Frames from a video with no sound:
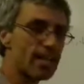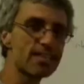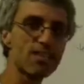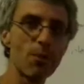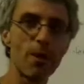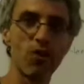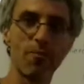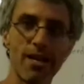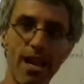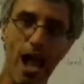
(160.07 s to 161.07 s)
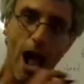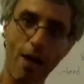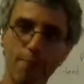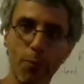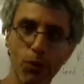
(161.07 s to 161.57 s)
That's the amount of money
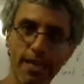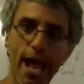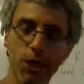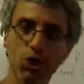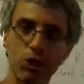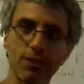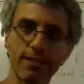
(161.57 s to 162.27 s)
I've put cash on